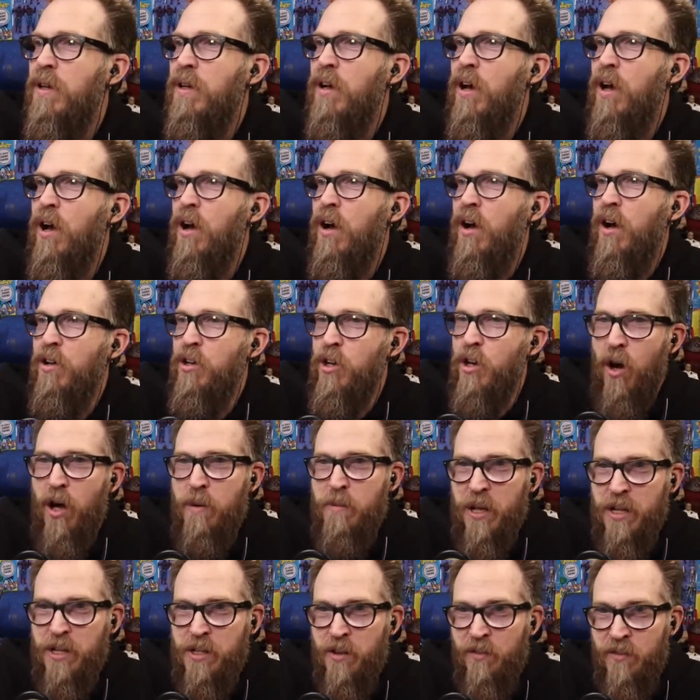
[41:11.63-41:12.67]
Oh, no, I
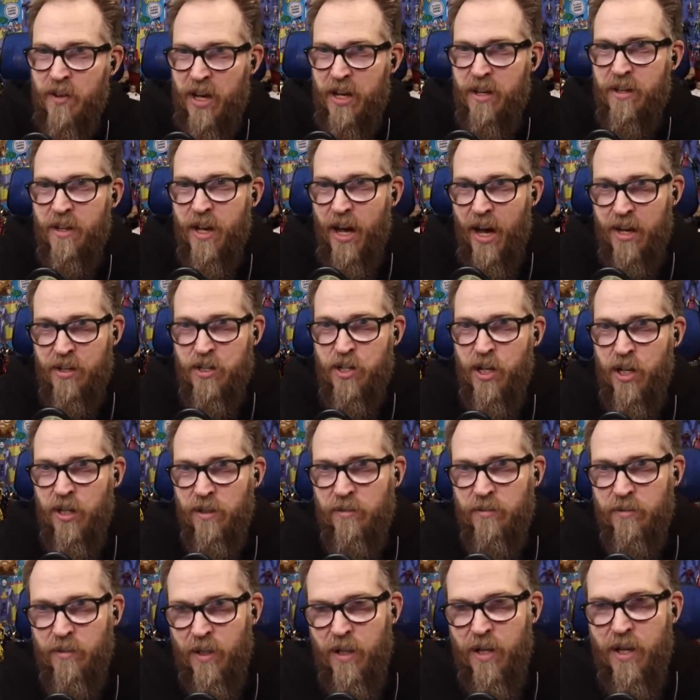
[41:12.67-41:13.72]
meant T'Veen. Gotcha.
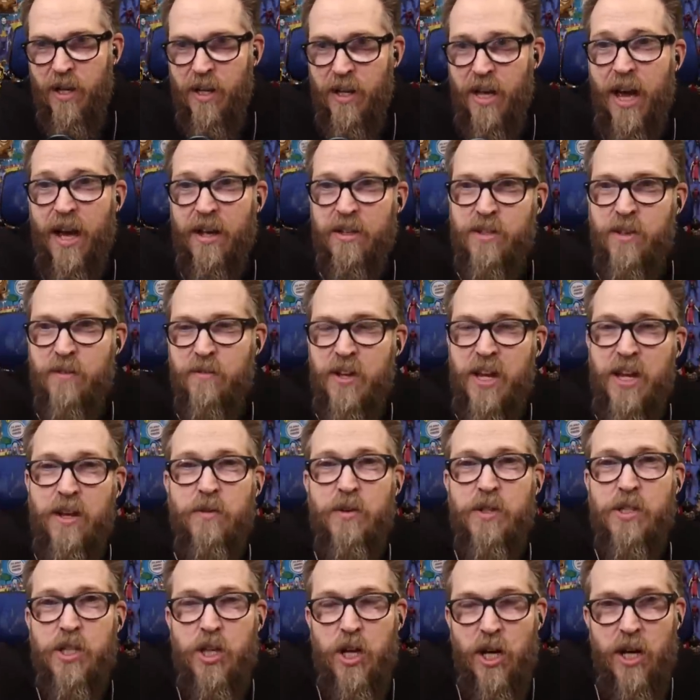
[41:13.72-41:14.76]
Yeah, T'Veen
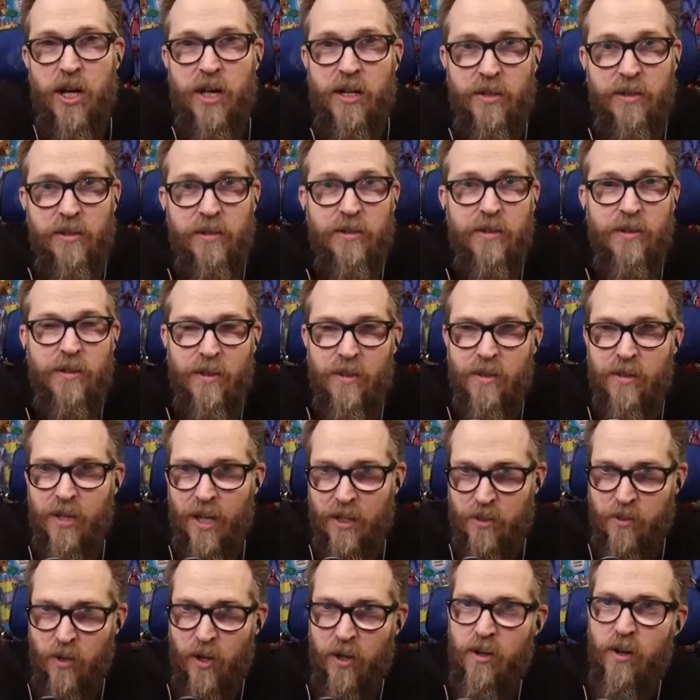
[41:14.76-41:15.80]
was good.
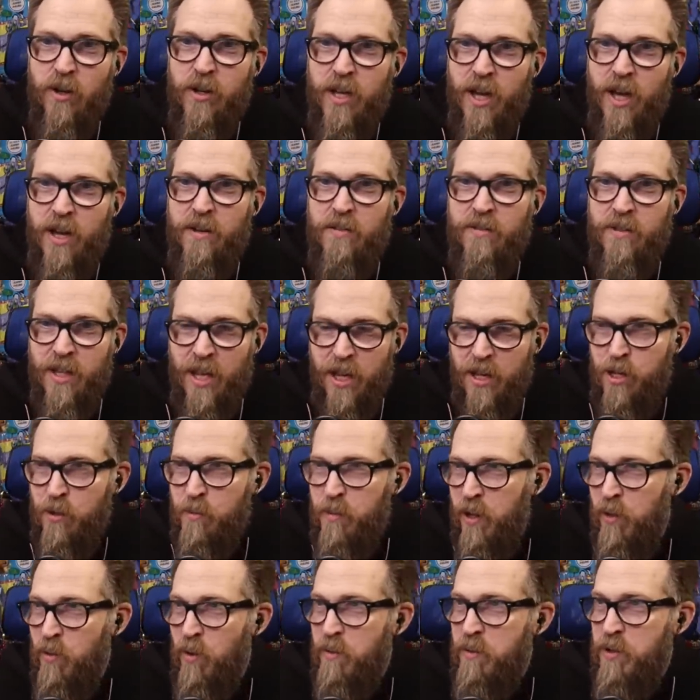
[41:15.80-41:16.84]
That's a, uh, okay. Thank you,
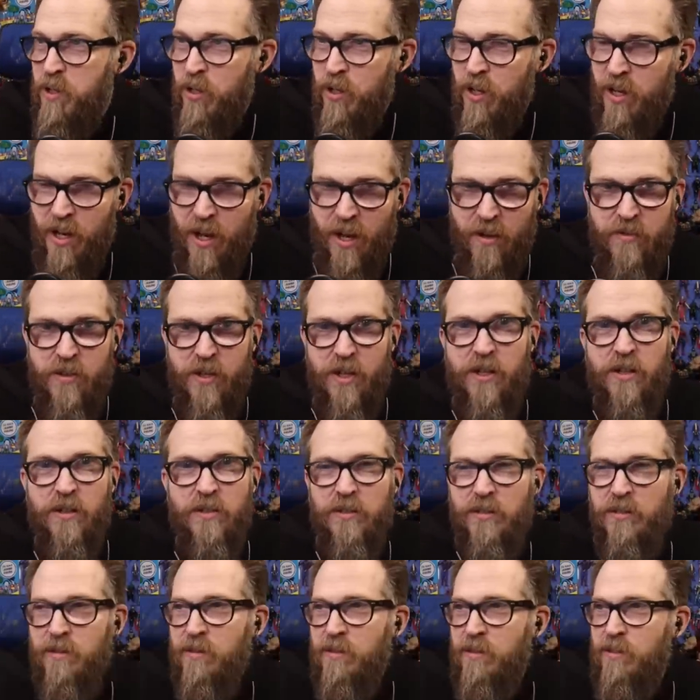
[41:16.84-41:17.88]
Big Worm. You didn't have to
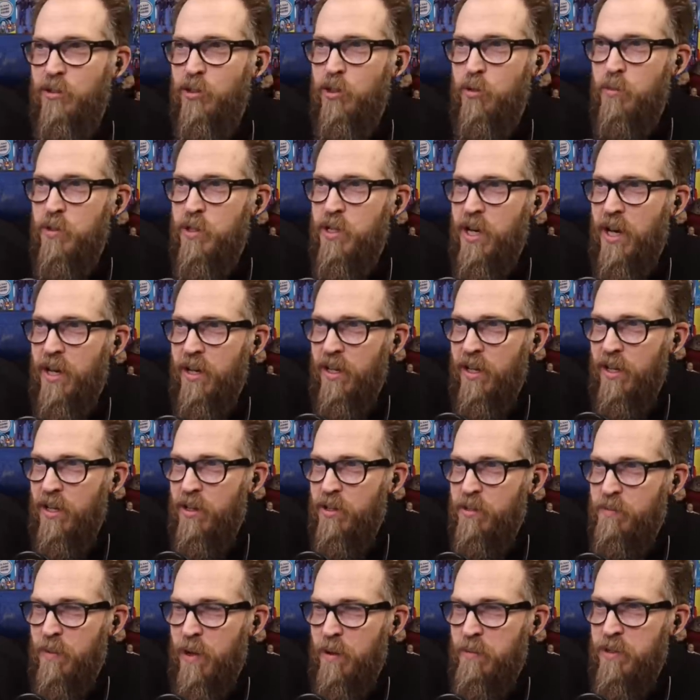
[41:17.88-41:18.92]
super chat again. That
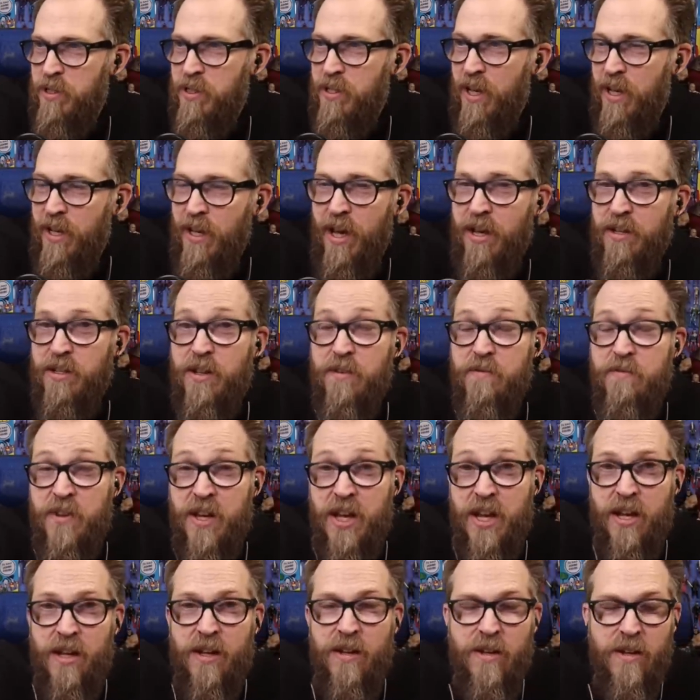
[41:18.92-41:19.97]
was my mistake. Yeah,
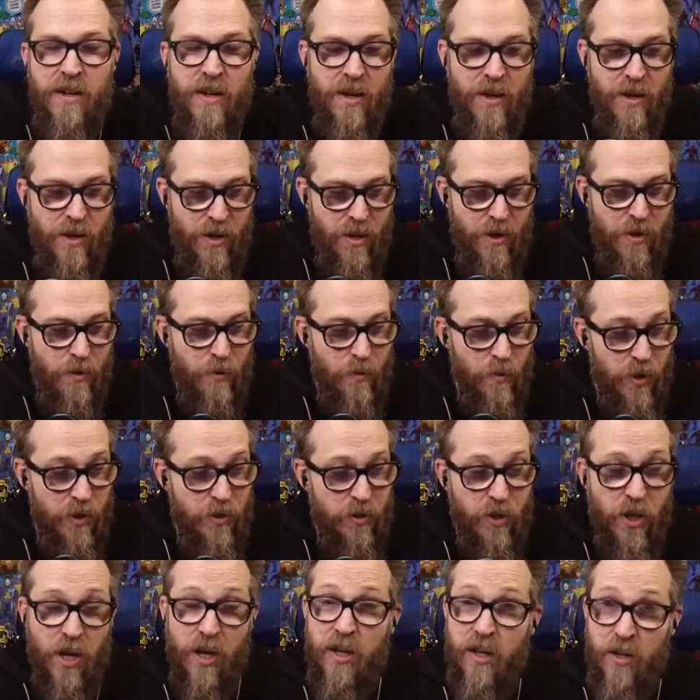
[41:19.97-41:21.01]
T'Veen
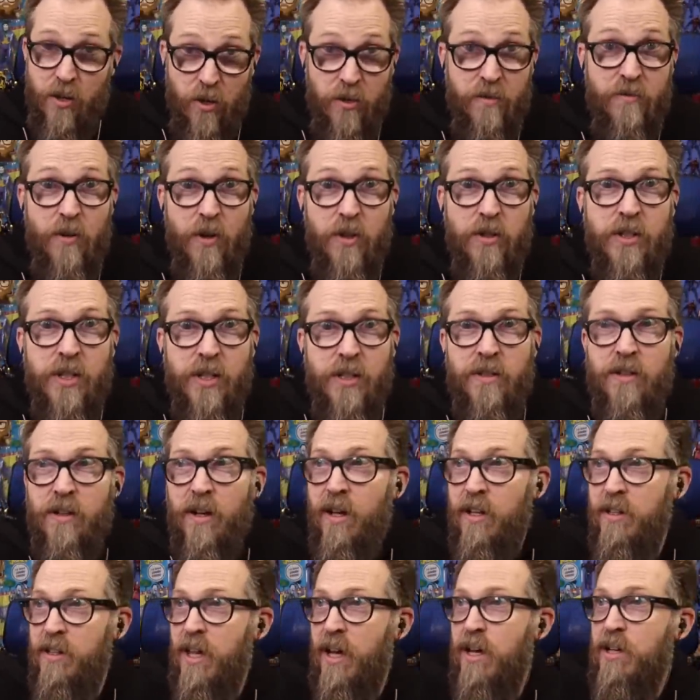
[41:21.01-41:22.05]
was a good Vulcan.
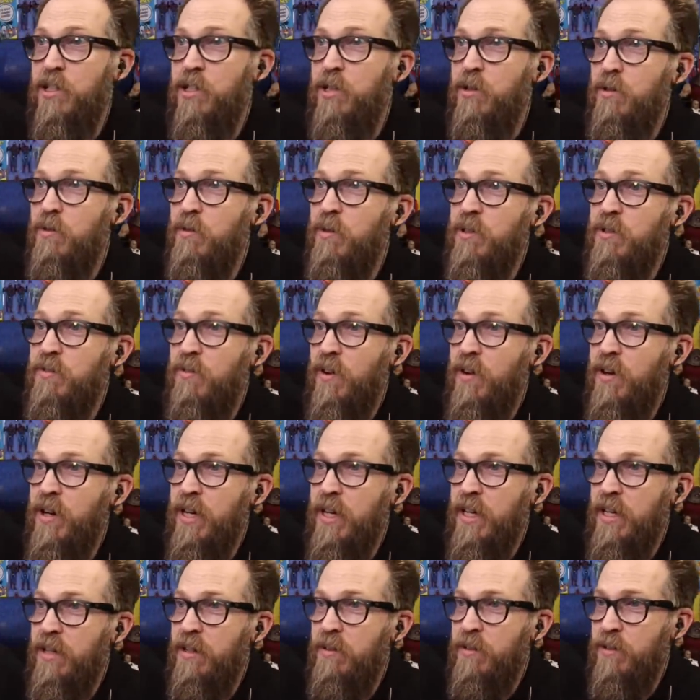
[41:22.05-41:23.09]
I thought she was very
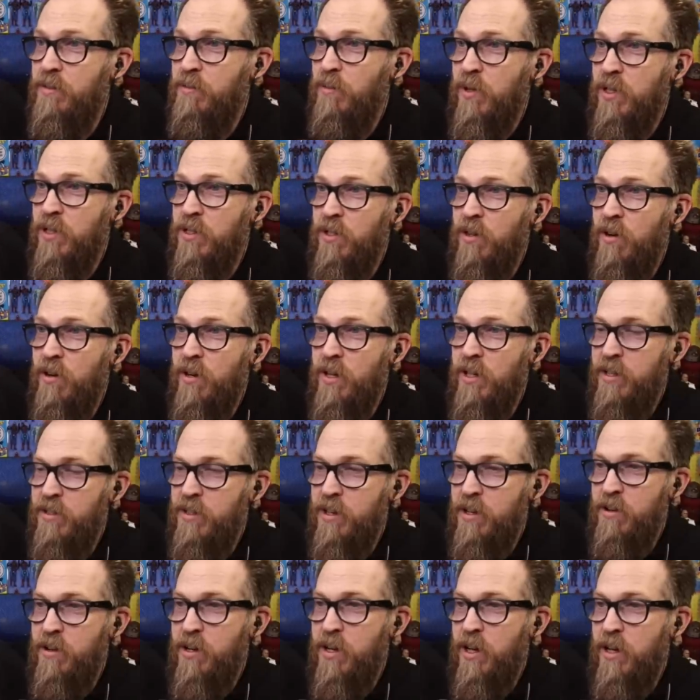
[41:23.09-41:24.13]
good. I was, was sorry to
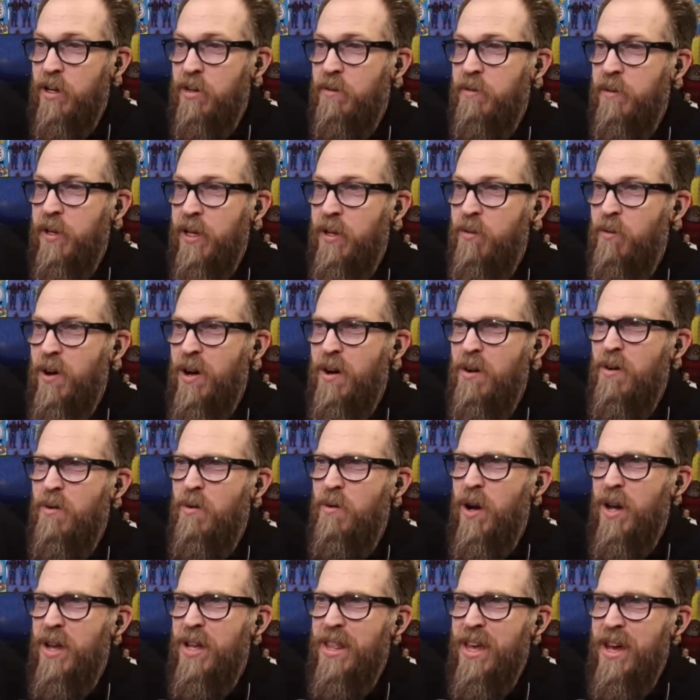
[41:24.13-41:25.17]
see her go. I'm like, wow,
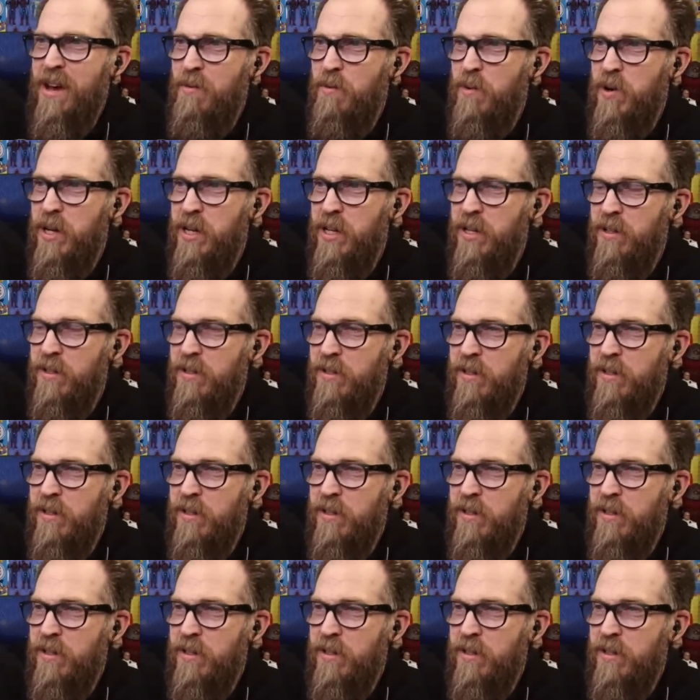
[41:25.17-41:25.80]
why that one?